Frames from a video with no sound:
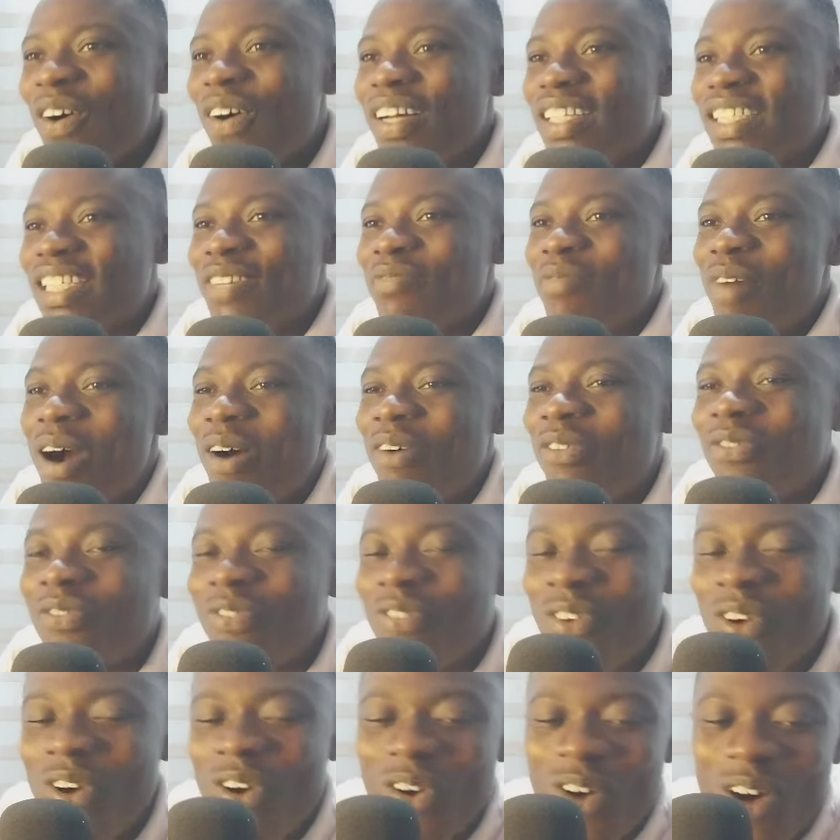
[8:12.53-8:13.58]
I say, mom,
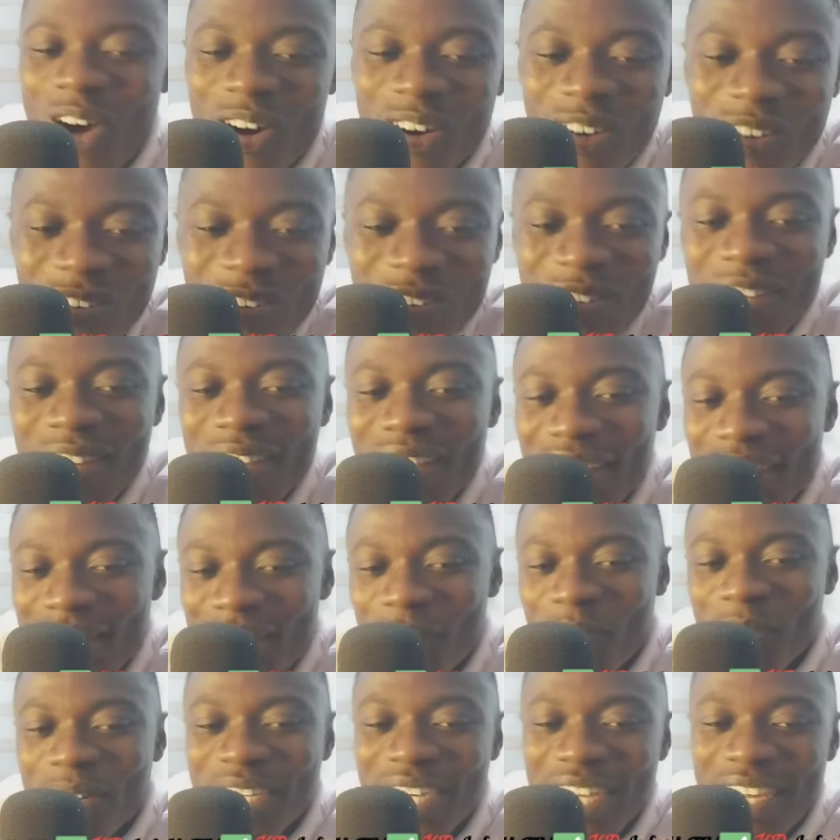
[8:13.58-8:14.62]
for all.
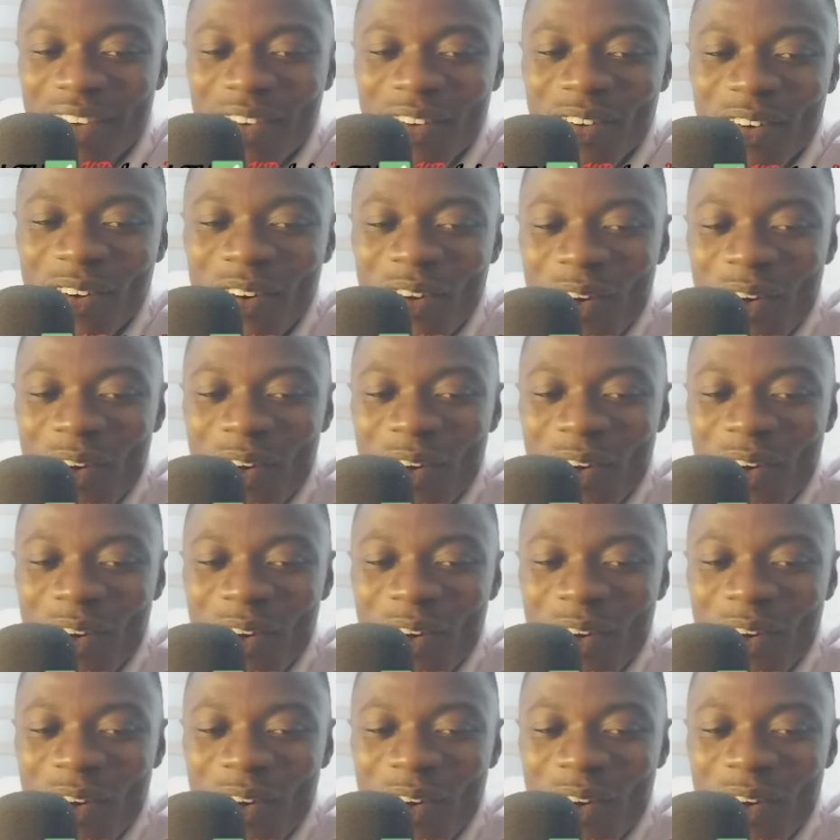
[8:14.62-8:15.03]
When I say,